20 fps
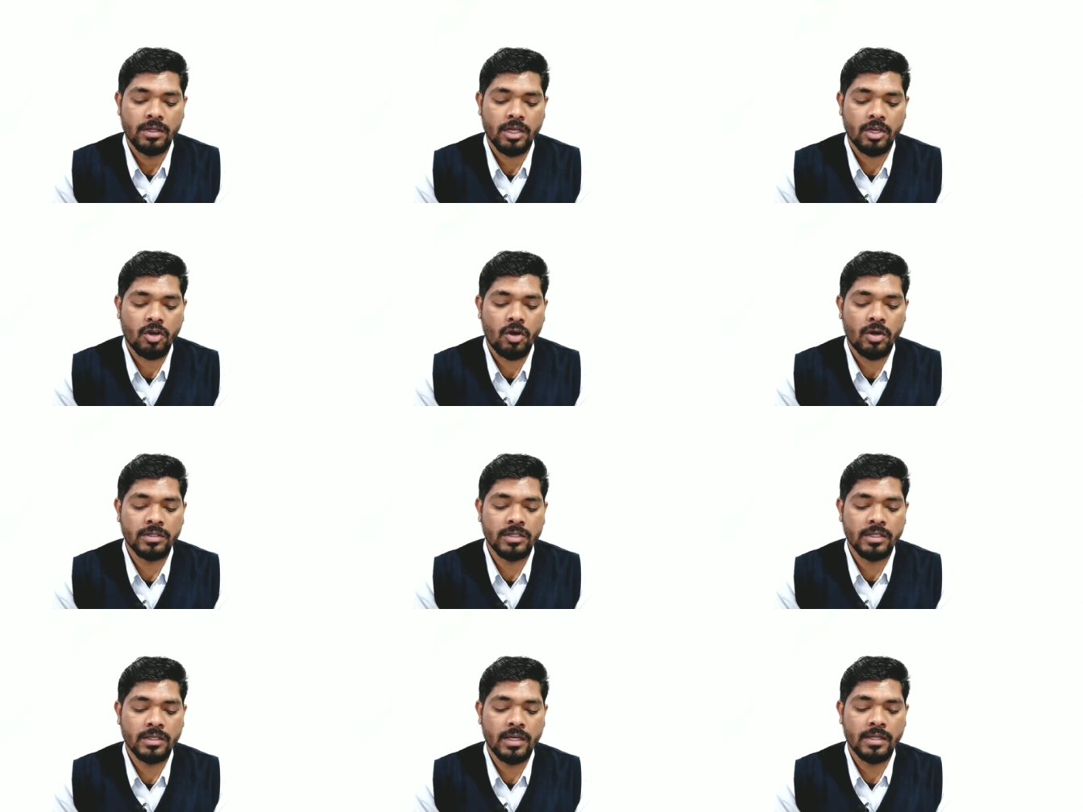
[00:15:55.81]
the
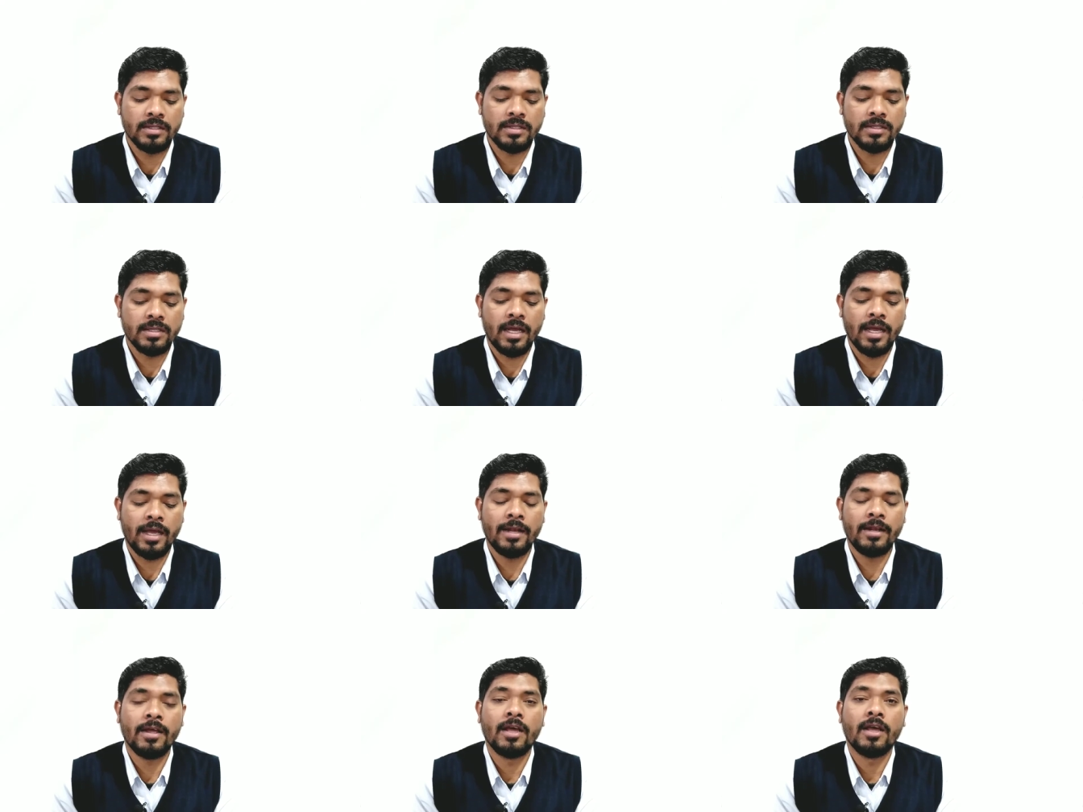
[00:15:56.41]
continents
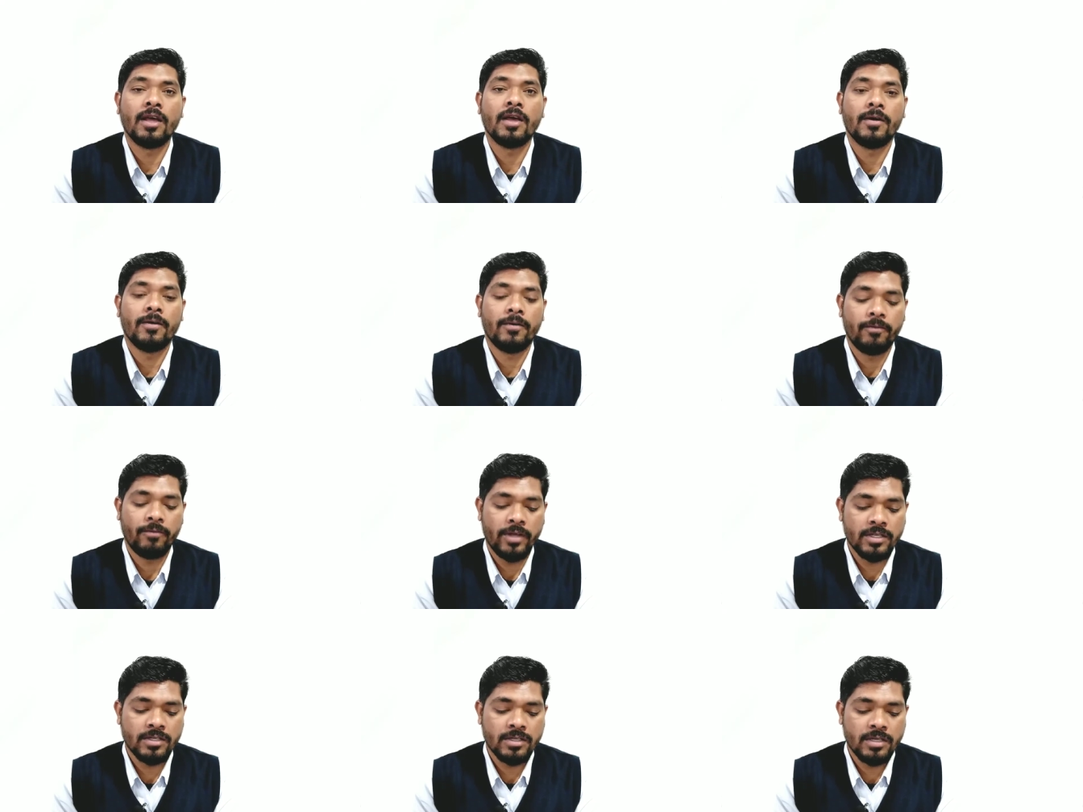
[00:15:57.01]
and
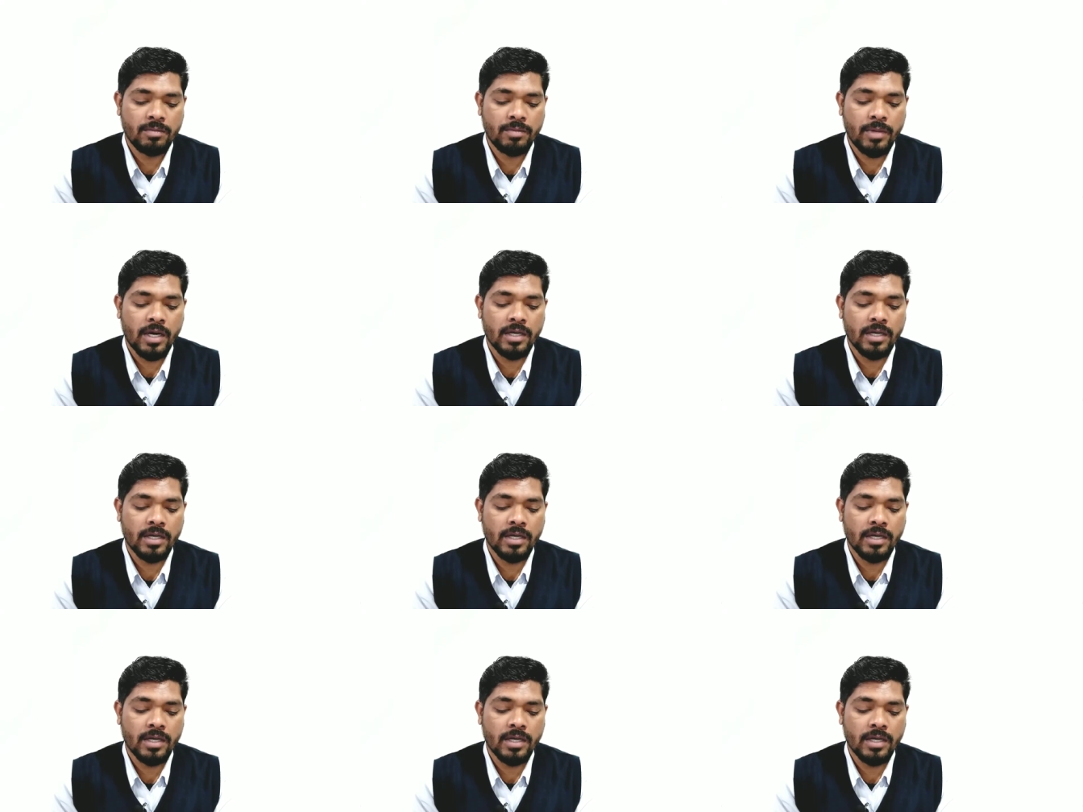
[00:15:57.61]
western